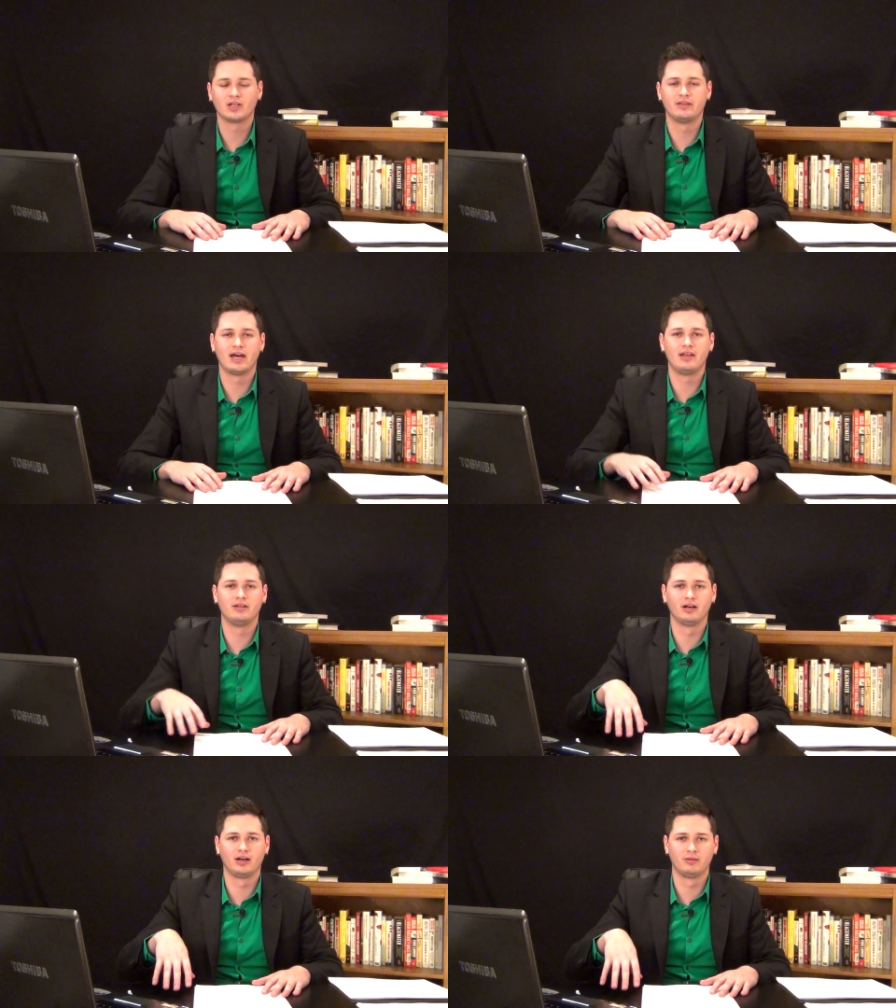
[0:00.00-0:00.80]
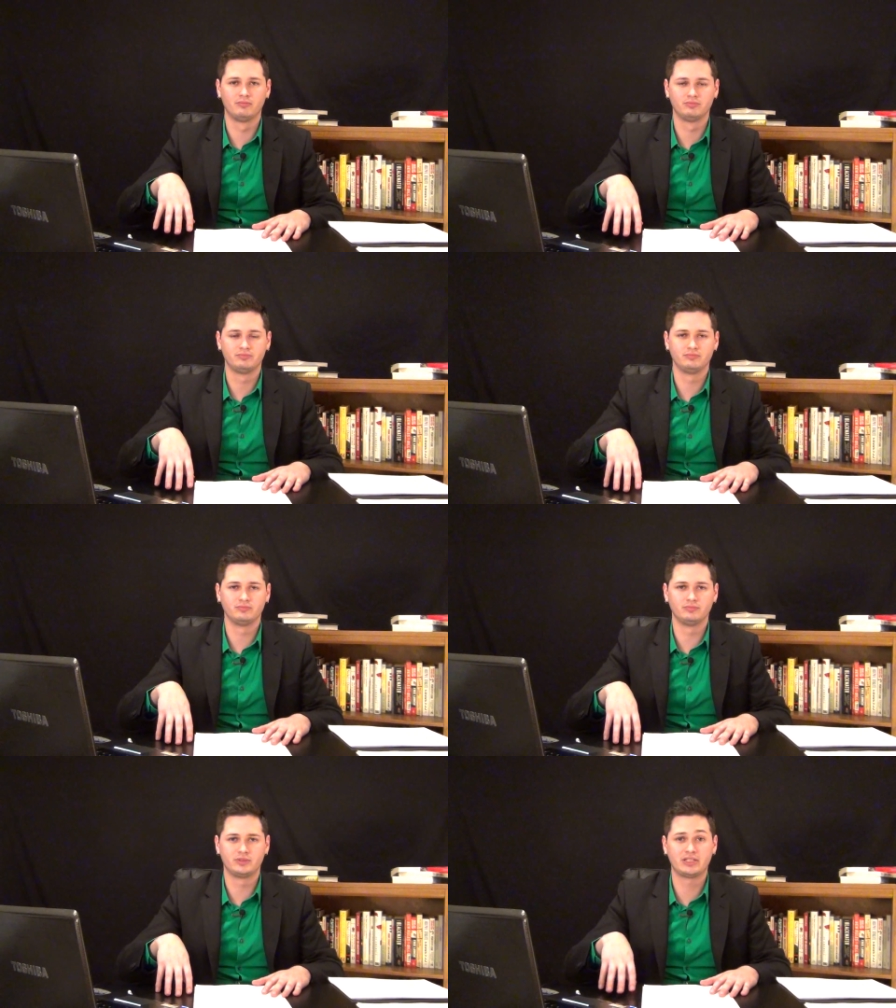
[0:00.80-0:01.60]
that um,
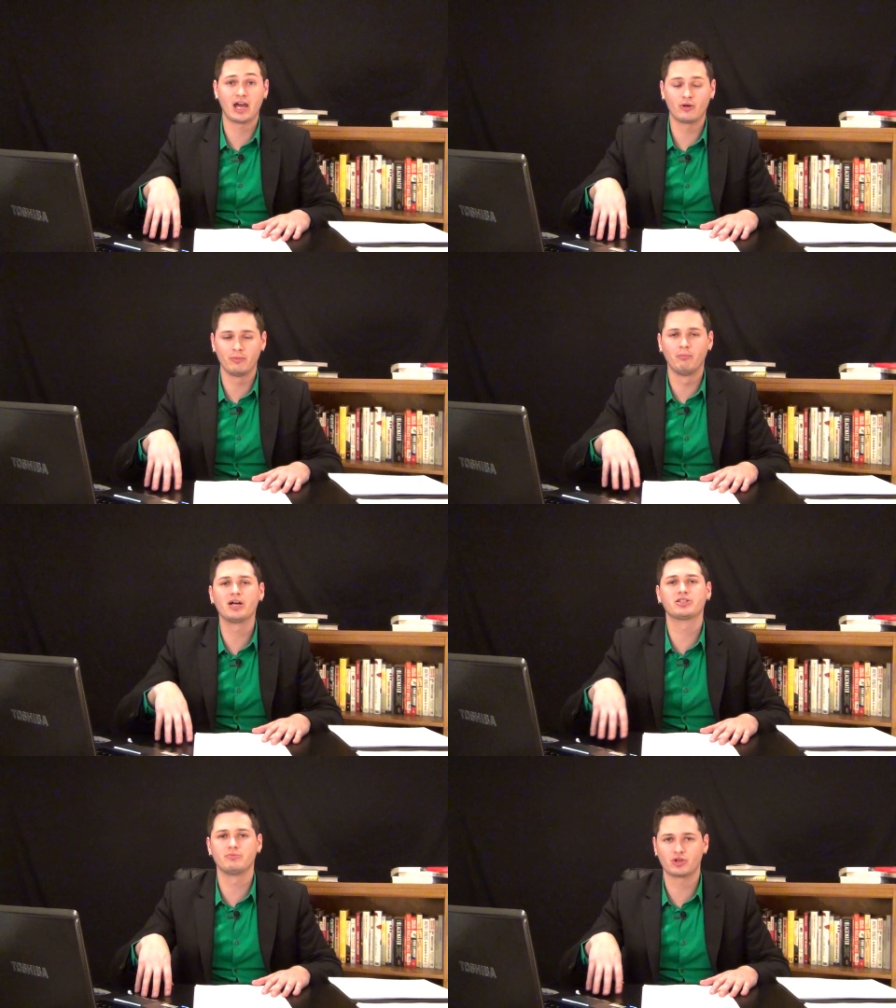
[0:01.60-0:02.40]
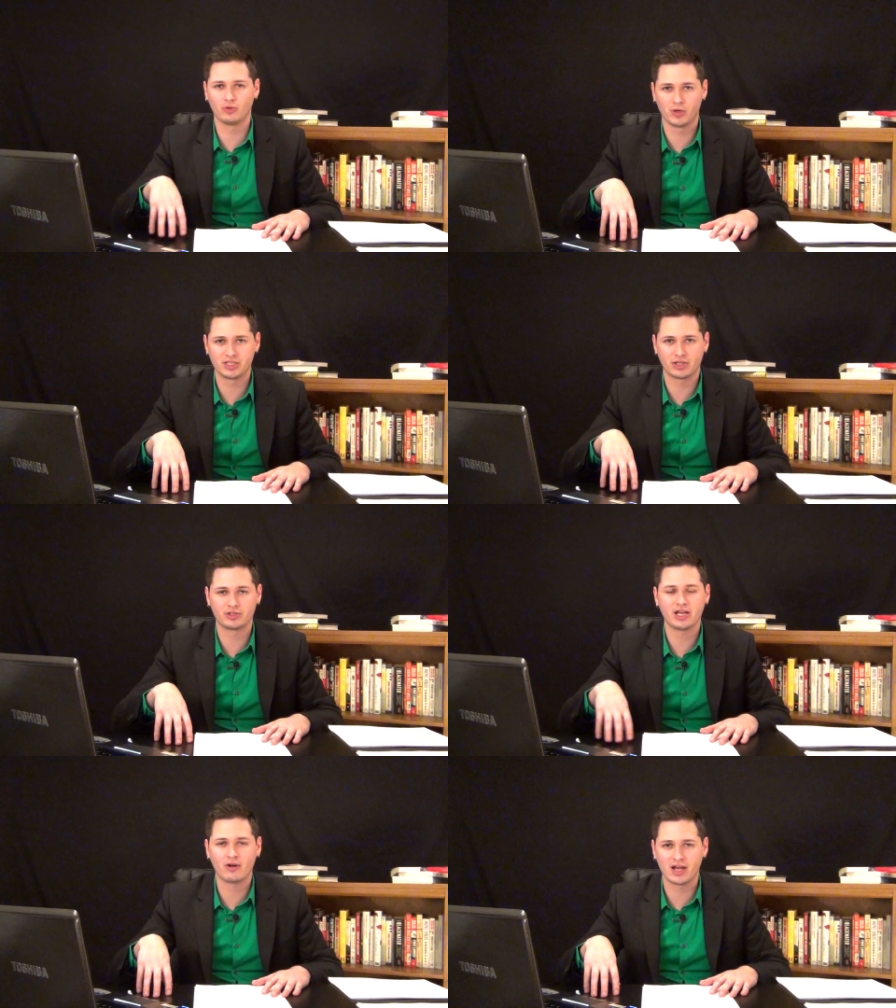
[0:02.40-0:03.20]
Muslims are the ones that
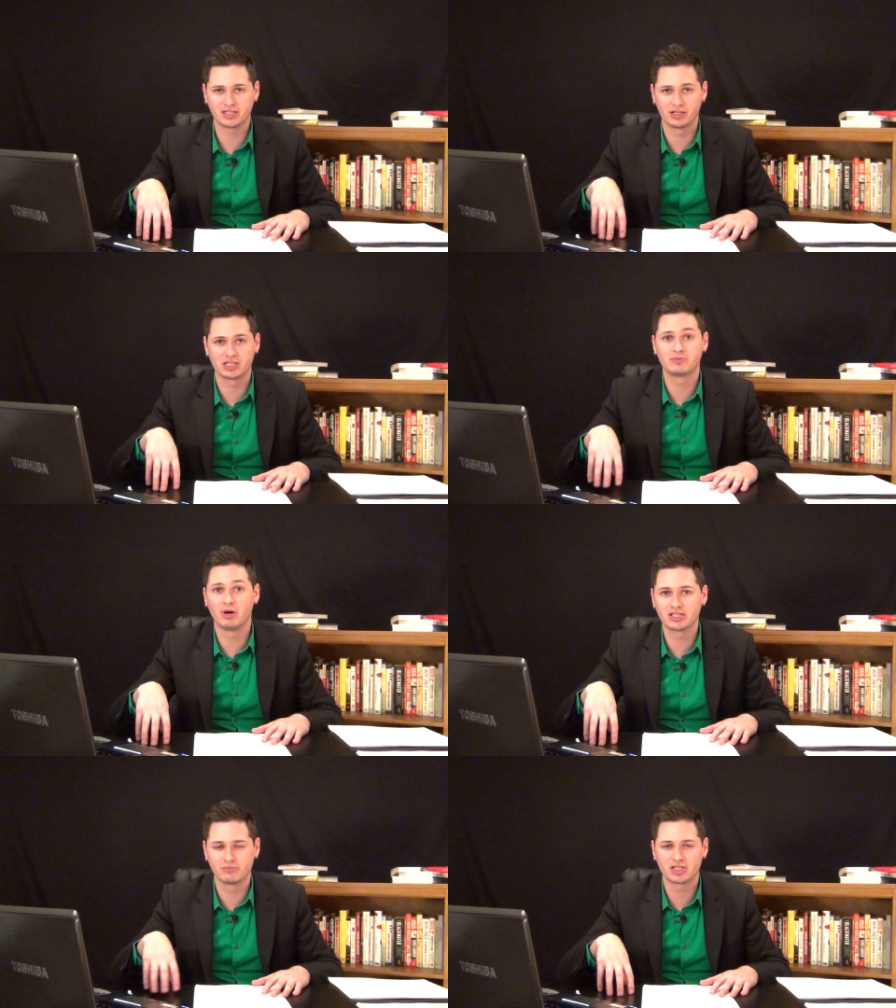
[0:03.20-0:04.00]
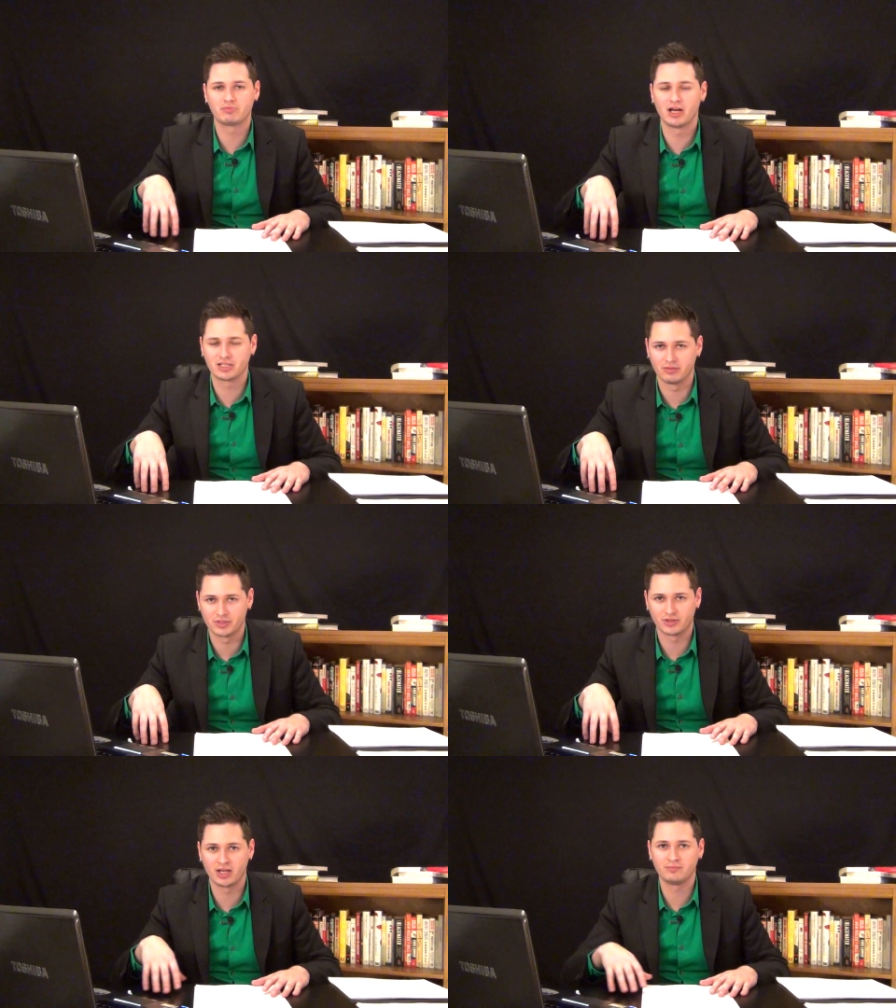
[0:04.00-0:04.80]
are terrorizing us. It's Muslims. It's
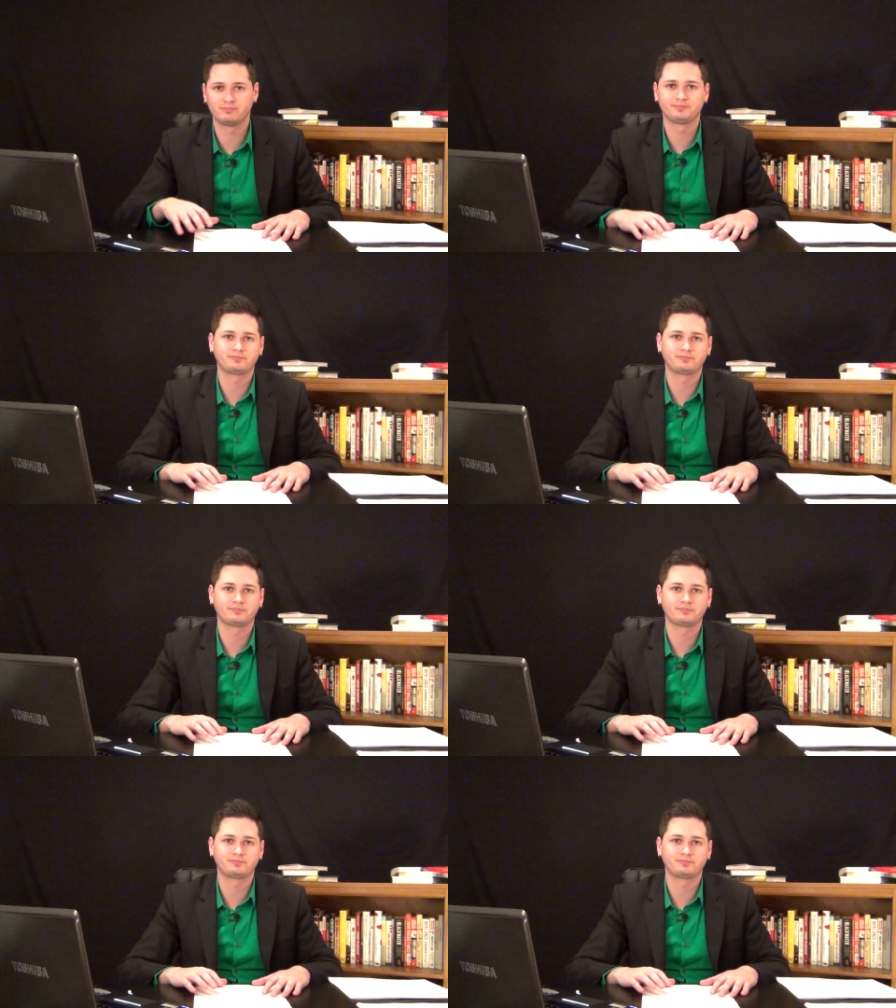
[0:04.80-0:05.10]
Muslims, right?